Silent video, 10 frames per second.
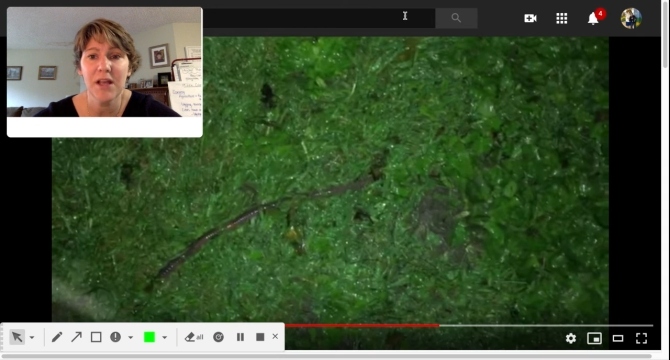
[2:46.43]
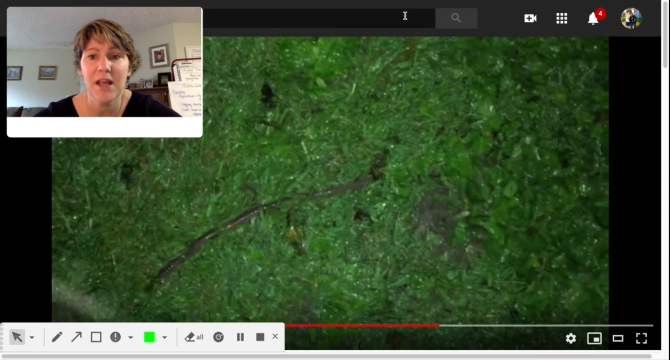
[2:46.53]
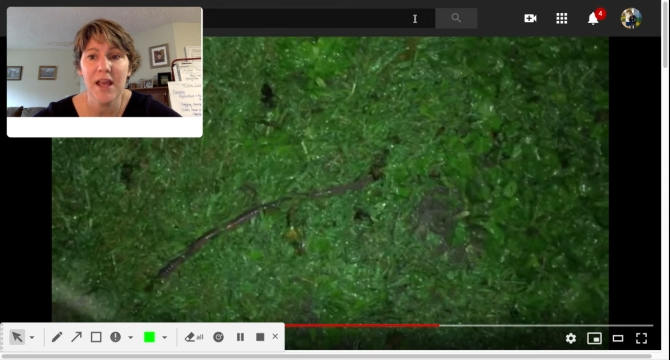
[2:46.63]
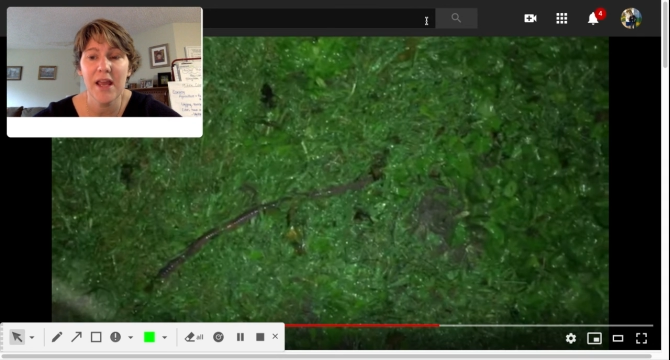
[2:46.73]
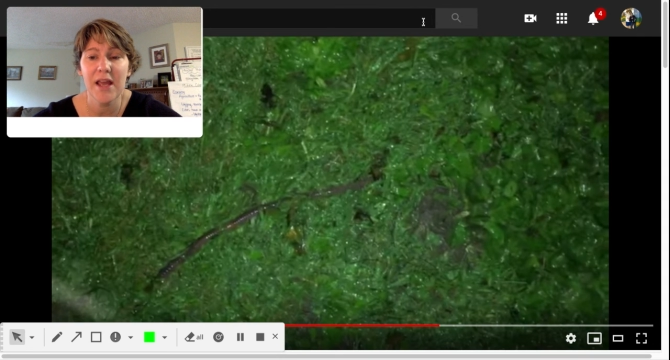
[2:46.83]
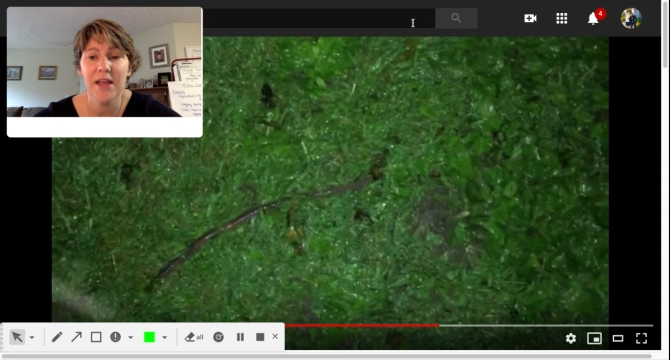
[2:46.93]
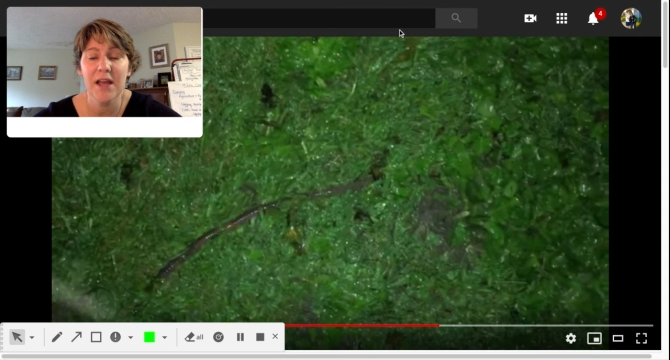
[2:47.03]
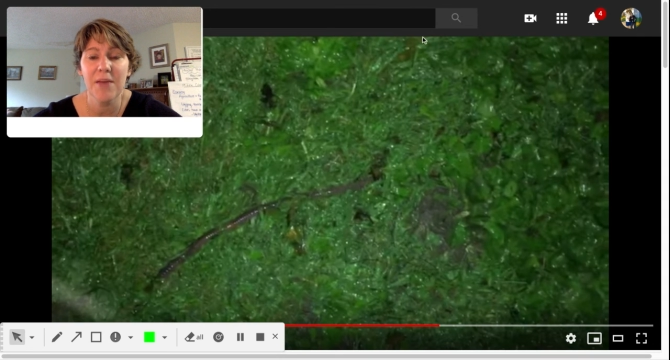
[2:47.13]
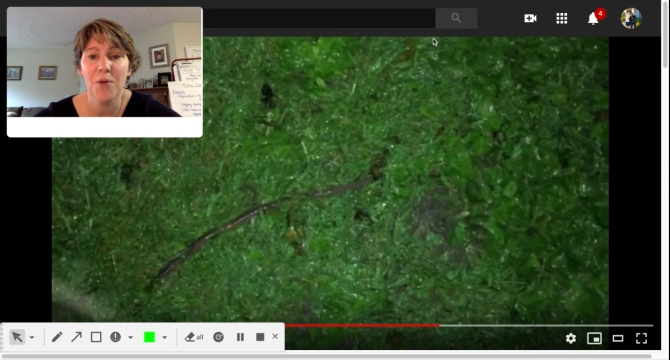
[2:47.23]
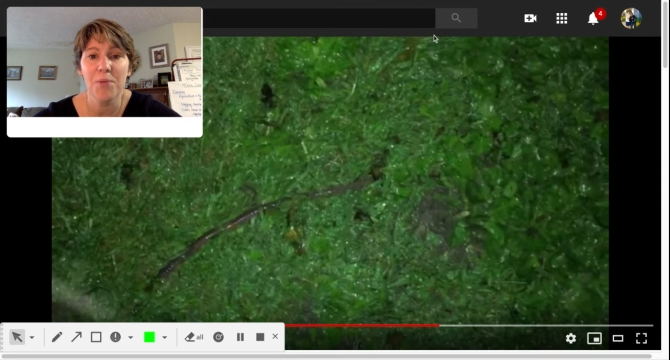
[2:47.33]
and
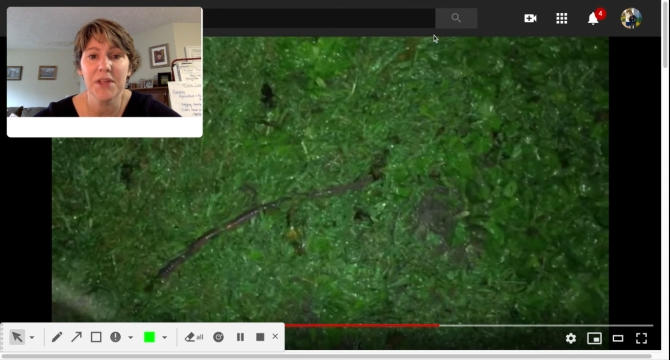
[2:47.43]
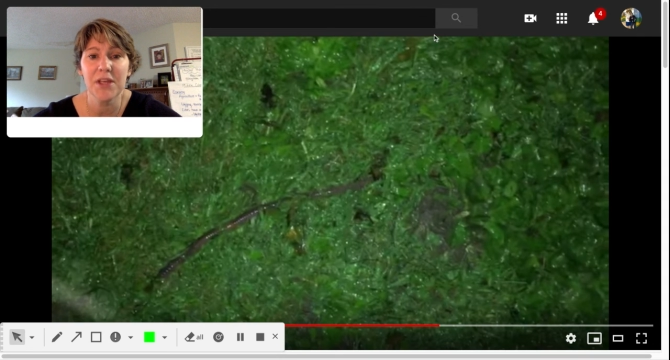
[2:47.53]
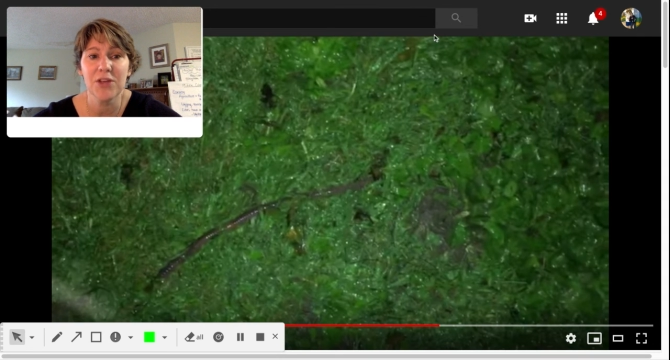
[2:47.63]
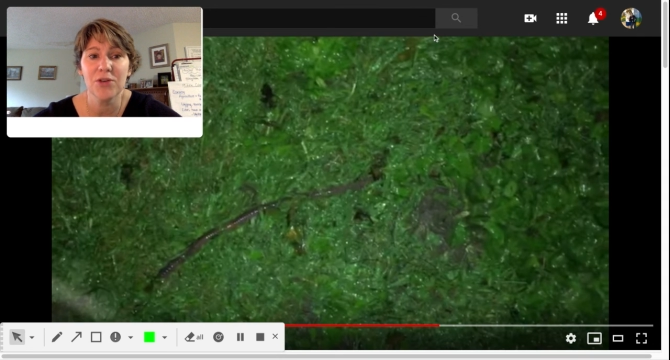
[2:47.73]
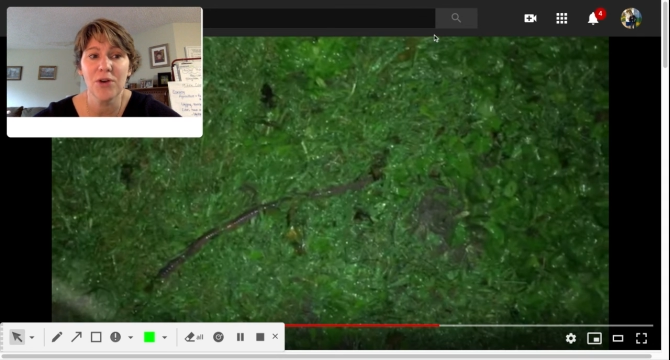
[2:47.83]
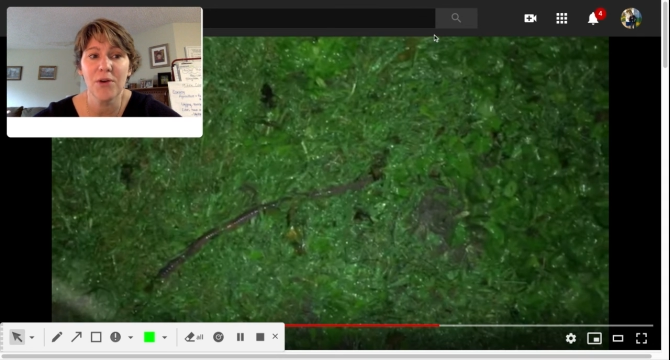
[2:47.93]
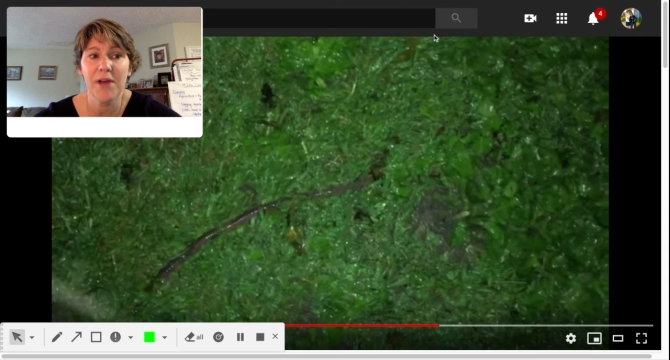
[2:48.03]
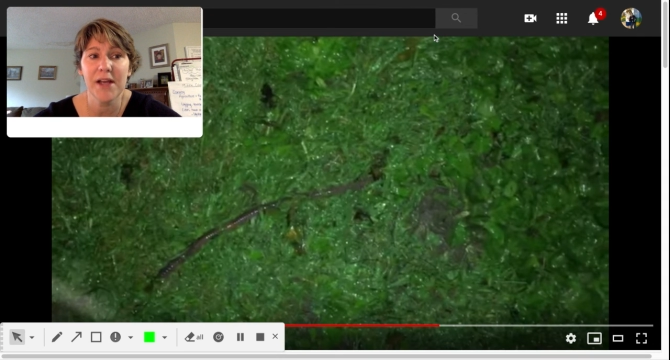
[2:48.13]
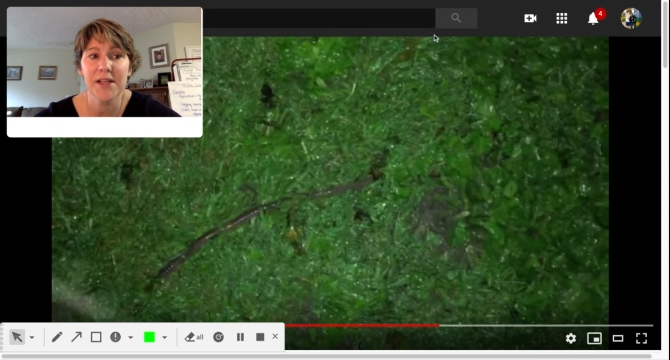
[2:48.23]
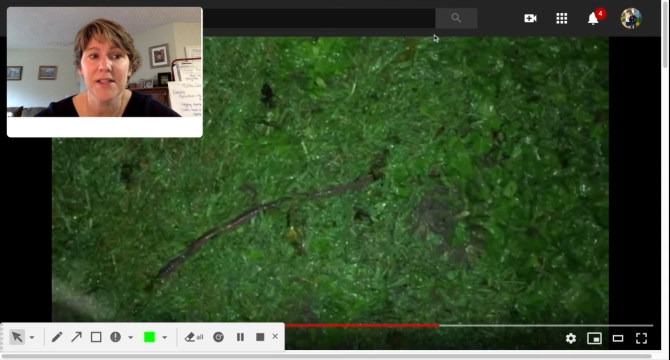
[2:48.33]
I'm hoping that you'll go
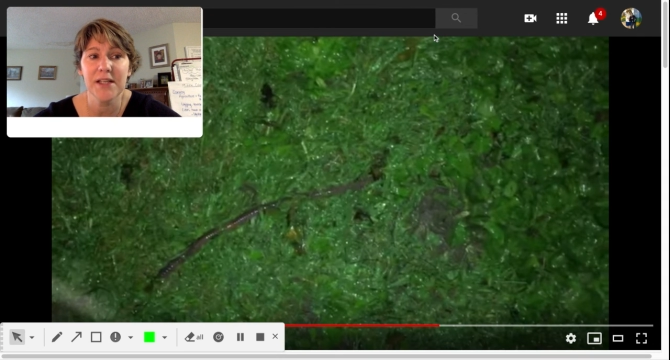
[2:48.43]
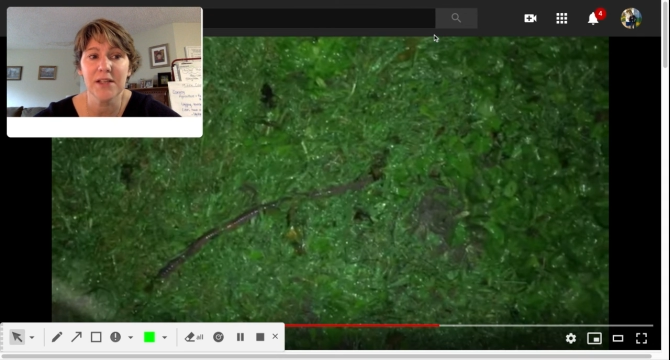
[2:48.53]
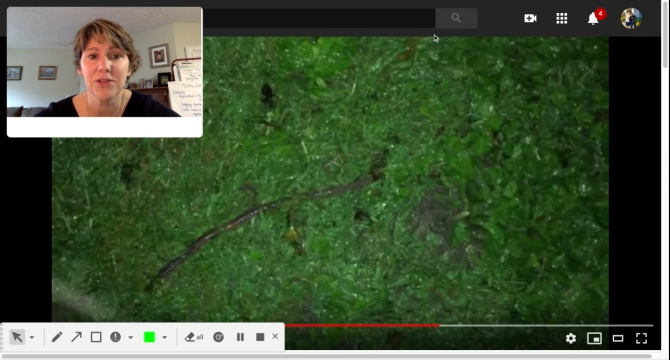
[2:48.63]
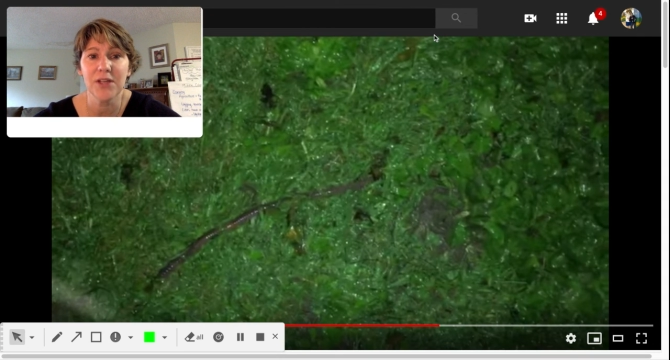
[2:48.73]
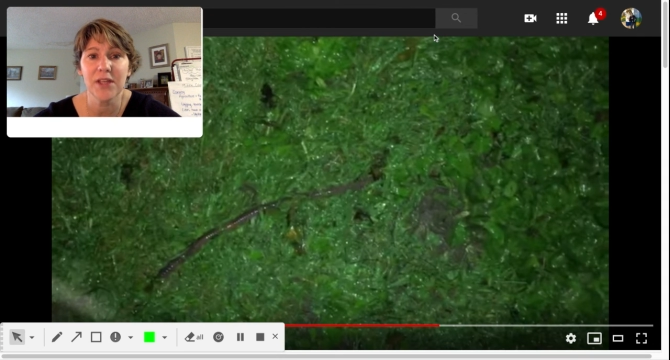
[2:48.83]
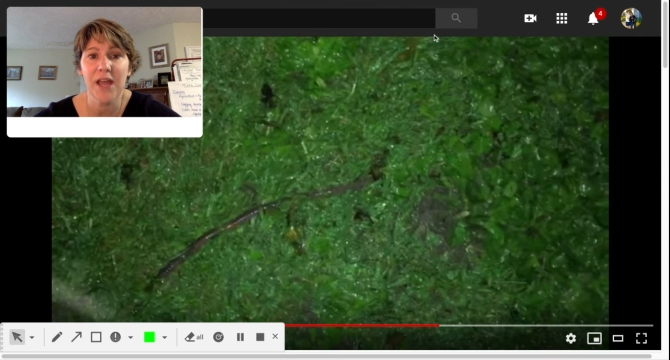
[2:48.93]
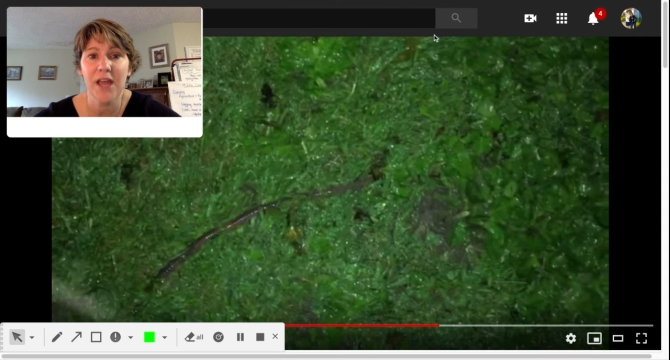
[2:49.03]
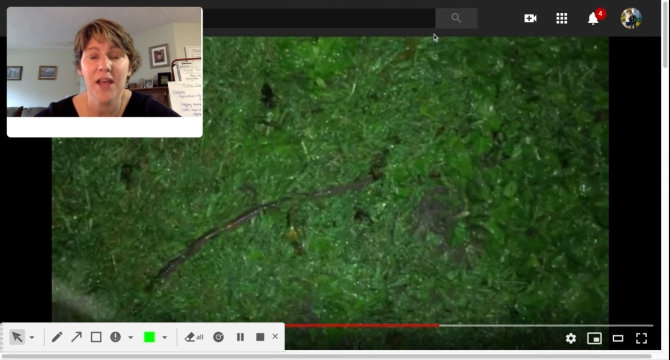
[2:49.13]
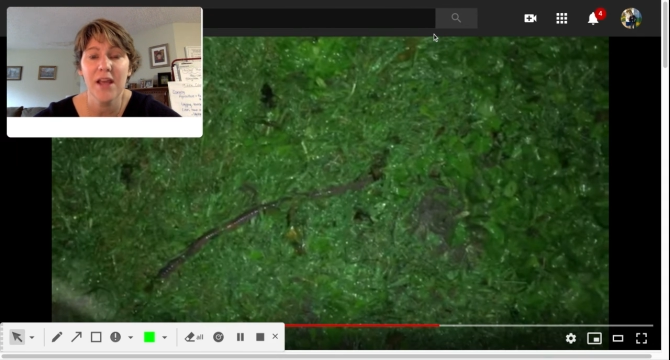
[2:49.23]
ahead and take a look at that.